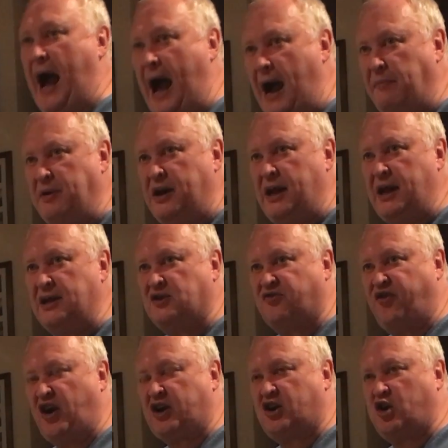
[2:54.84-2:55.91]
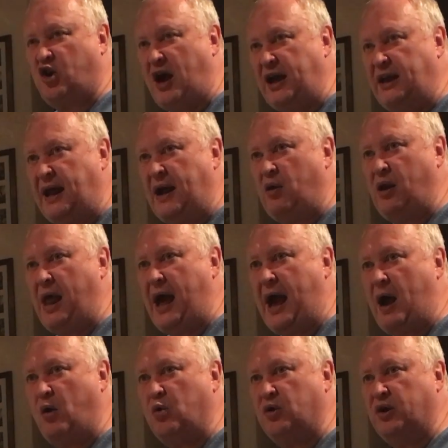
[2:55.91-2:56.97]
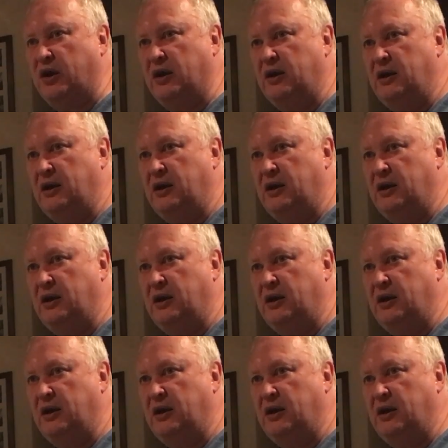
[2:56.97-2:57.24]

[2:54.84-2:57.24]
harmonies for crying out loud!